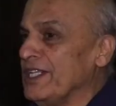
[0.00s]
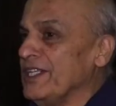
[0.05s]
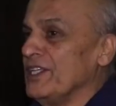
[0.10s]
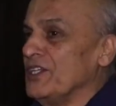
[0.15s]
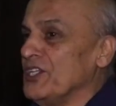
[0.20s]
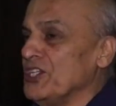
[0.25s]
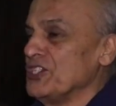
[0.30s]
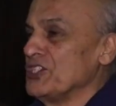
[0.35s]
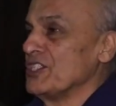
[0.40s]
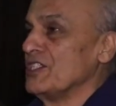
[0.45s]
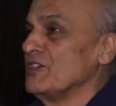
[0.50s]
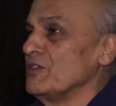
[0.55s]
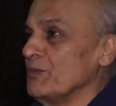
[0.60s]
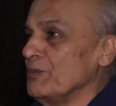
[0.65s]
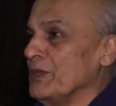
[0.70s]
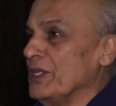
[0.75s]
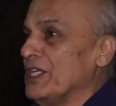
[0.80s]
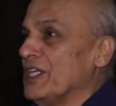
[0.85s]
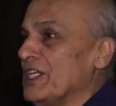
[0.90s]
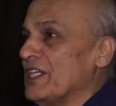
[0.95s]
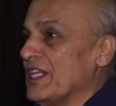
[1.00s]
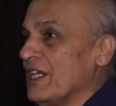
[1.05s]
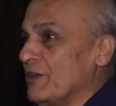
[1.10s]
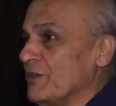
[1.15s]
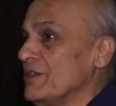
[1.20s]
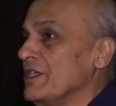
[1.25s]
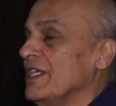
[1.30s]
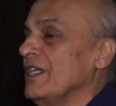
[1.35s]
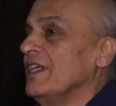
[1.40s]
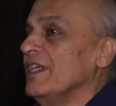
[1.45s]
you bring it
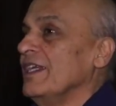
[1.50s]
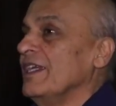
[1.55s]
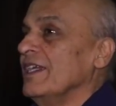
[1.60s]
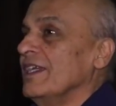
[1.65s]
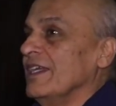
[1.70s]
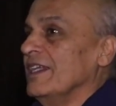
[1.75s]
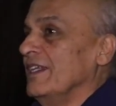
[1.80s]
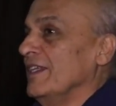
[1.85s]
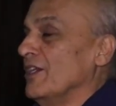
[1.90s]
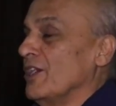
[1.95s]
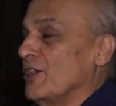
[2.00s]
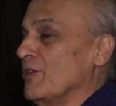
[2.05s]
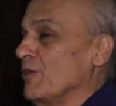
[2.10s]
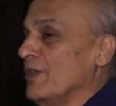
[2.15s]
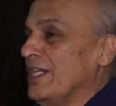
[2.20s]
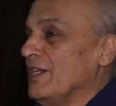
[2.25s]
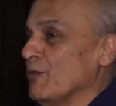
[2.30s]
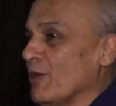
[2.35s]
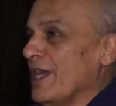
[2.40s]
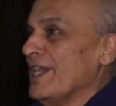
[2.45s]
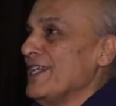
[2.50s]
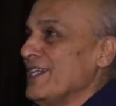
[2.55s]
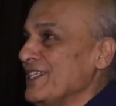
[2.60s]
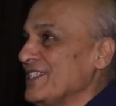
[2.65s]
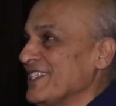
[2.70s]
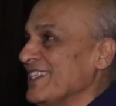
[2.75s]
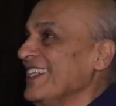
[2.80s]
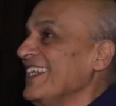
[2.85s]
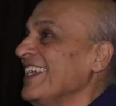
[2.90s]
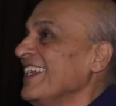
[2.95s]
down, not only one
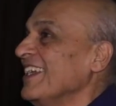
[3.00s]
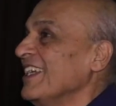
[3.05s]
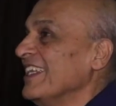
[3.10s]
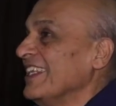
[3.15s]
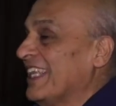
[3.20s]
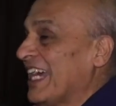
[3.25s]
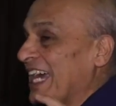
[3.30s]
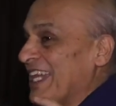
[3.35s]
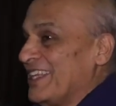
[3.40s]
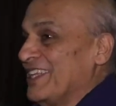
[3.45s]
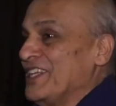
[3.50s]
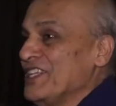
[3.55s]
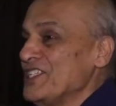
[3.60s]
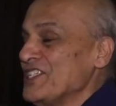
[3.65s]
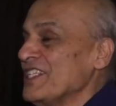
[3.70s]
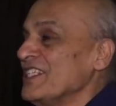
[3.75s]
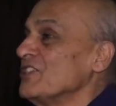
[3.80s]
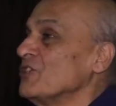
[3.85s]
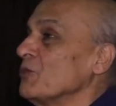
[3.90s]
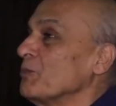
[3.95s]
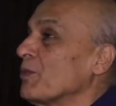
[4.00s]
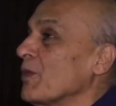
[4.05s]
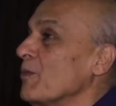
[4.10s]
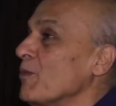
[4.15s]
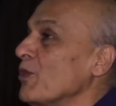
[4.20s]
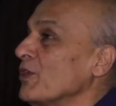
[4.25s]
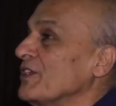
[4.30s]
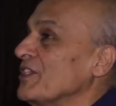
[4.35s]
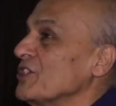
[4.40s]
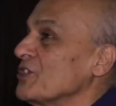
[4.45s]
reason, the other reason is to
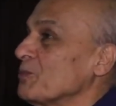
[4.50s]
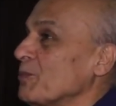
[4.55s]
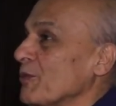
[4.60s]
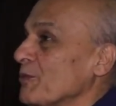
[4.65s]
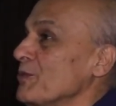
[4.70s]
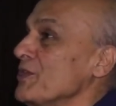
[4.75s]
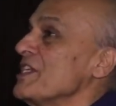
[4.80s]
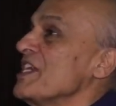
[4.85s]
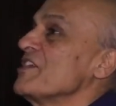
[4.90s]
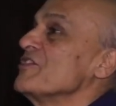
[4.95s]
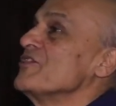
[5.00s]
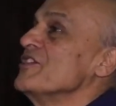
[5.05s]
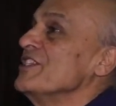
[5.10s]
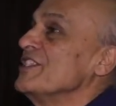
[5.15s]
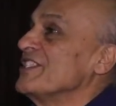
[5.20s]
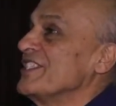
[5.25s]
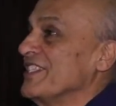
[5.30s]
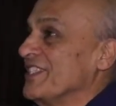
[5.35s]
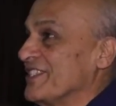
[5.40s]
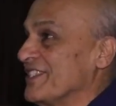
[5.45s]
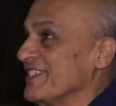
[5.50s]
promote the spermatogenesis.